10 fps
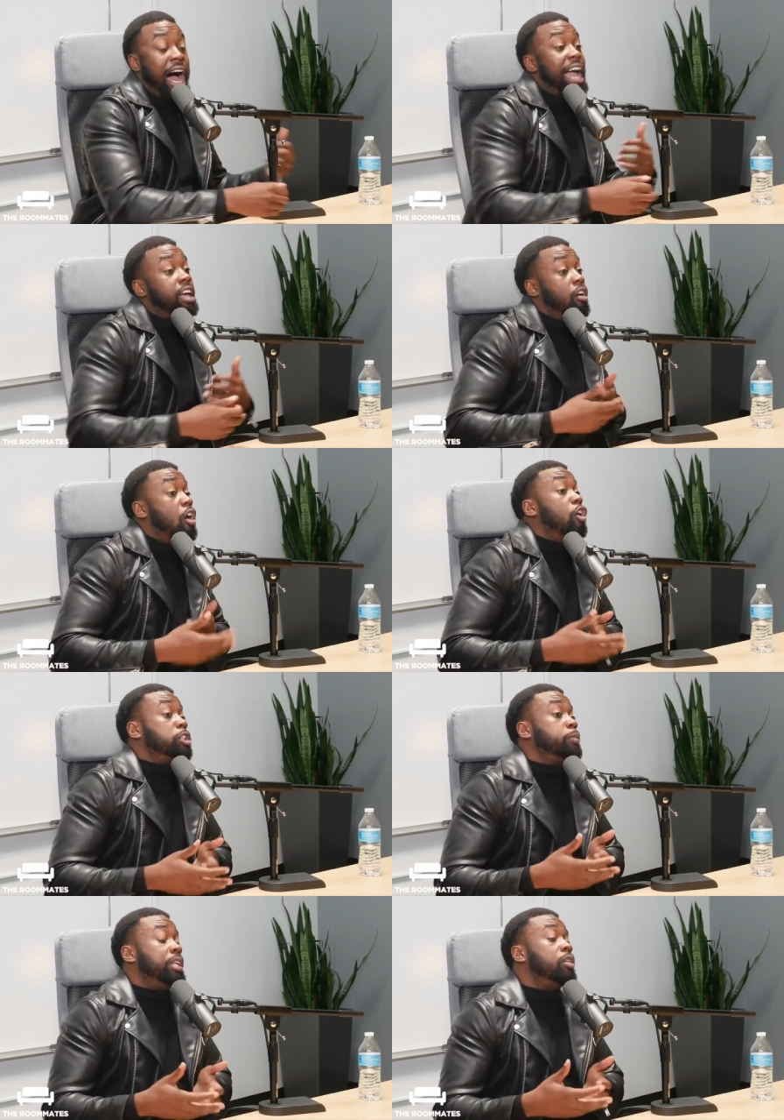I can
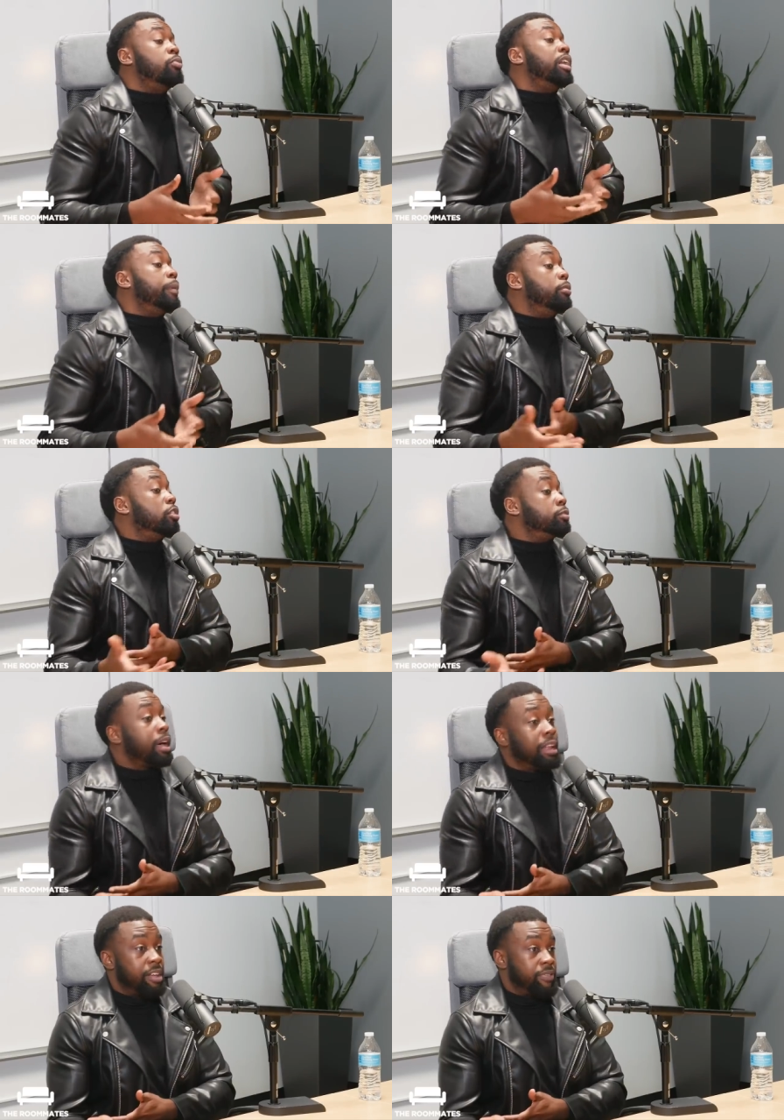also be the one that pulls
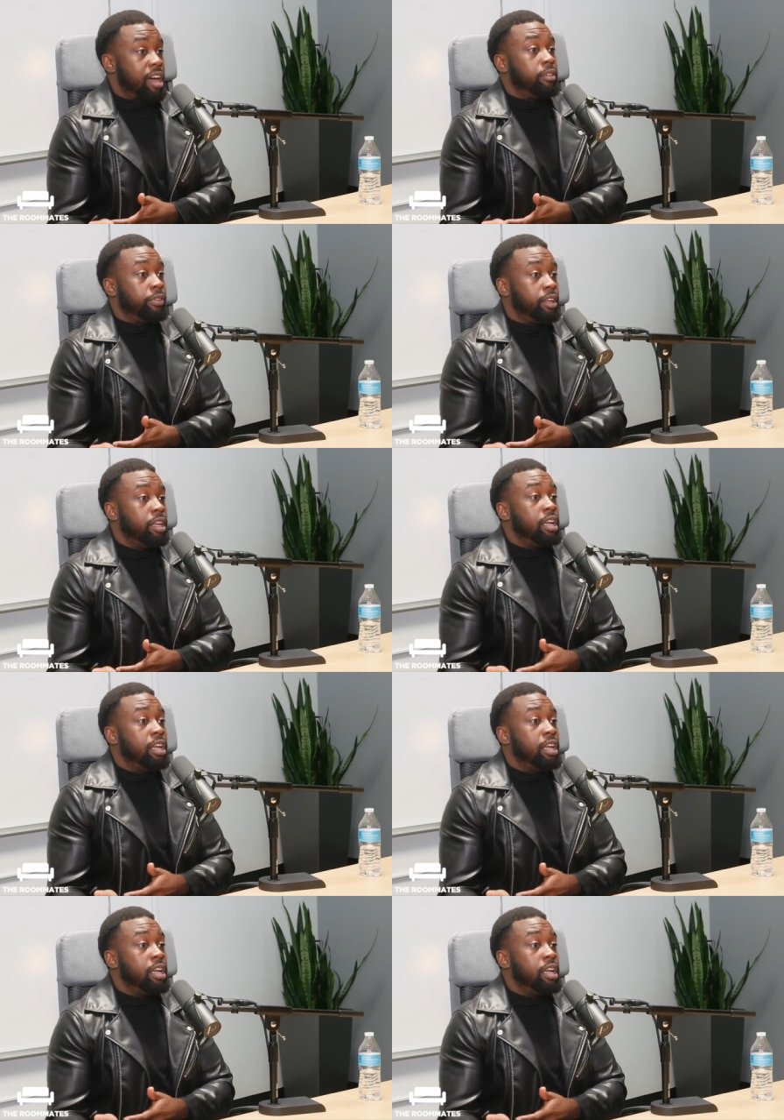my life out of it.